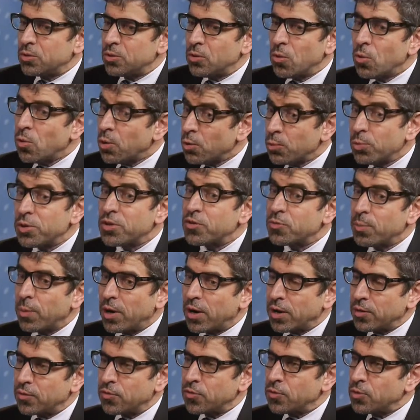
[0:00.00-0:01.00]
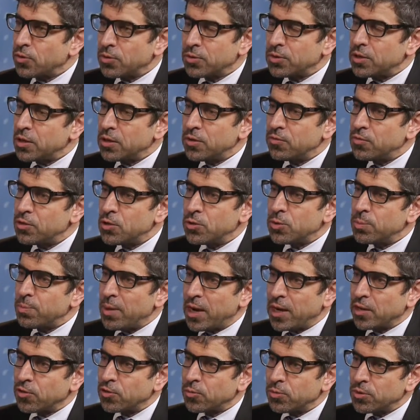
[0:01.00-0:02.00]
your response, your individual
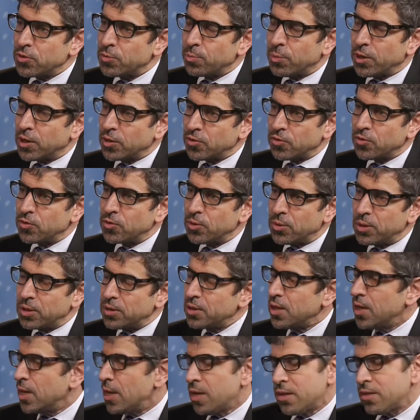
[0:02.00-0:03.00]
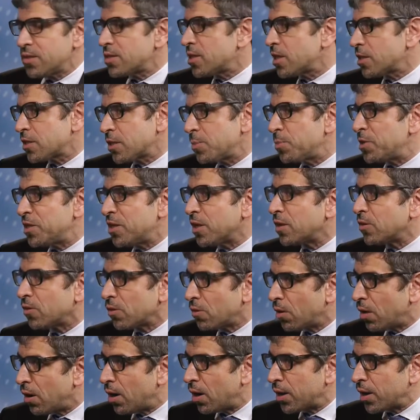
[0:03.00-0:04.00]
bank's response to it. This has to be done
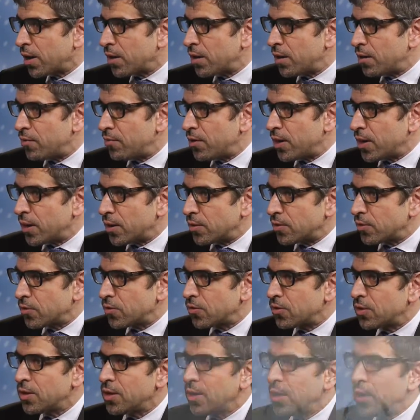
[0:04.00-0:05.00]
long in advance.